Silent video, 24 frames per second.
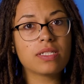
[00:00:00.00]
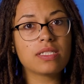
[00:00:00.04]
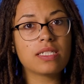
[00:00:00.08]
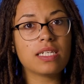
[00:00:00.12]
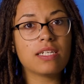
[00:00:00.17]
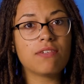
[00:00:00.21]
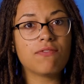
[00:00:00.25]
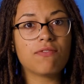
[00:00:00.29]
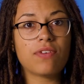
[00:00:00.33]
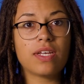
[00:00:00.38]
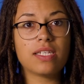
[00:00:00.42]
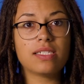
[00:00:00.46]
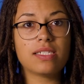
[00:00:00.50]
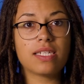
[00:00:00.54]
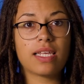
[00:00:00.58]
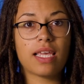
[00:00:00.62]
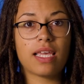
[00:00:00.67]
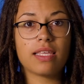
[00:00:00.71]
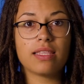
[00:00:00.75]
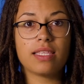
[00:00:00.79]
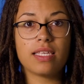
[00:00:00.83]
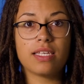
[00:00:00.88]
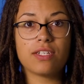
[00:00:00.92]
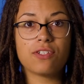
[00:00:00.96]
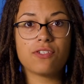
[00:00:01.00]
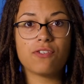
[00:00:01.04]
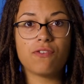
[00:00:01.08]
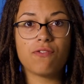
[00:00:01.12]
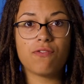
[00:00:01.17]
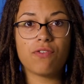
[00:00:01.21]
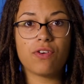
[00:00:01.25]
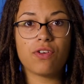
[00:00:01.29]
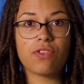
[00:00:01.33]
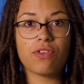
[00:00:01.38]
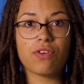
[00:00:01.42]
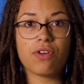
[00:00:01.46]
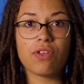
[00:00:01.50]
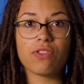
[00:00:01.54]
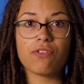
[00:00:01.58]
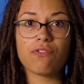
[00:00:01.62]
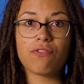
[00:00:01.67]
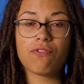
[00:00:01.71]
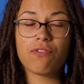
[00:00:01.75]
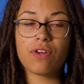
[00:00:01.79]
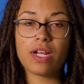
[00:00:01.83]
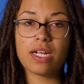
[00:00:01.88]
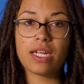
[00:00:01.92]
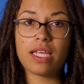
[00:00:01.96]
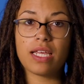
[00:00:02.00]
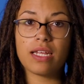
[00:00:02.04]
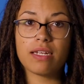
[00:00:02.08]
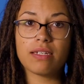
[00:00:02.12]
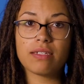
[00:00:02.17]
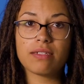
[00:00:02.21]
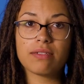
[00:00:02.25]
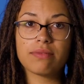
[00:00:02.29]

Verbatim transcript: to investigate the issue further on the front end.